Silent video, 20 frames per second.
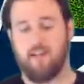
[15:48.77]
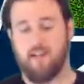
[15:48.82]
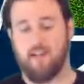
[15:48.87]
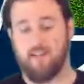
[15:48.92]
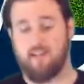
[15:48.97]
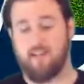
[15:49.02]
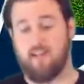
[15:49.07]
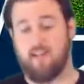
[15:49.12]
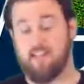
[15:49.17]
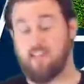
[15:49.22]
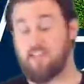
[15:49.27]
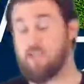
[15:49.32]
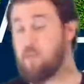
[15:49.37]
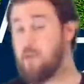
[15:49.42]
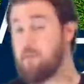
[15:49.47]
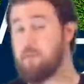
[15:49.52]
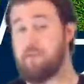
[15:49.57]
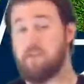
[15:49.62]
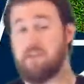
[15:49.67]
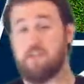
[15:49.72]
and say,
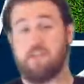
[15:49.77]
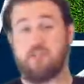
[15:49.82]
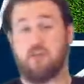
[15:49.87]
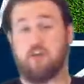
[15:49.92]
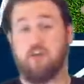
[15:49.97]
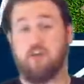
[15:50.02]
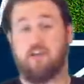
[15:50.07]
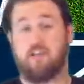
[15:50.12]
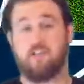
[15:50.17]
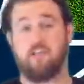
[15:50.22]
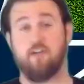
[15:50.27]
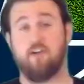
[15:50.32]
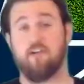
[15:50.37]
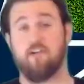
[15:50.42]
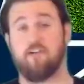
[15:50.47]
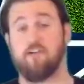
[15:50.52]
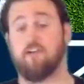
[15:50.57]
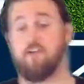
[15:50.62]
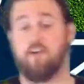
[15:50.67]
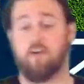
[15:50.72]
swim with the sharks. You're
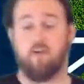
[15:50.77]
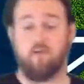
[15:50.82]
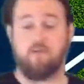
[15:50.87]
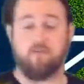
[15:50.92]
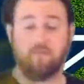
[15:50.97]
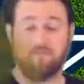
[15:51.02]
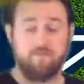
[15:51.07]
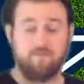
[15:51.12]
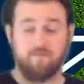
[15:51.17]
on your own.